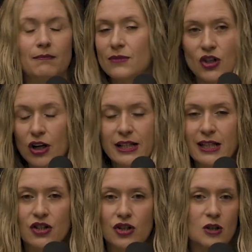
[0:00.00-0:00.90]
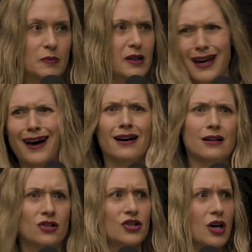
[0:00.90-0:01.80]
Sorry, teachers, but yeah,
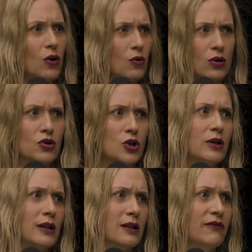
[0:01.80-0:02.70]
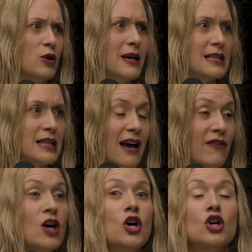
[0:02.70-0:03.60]
just go do it. Live your best
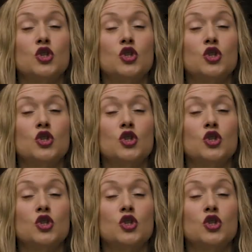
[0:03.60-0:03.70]
life.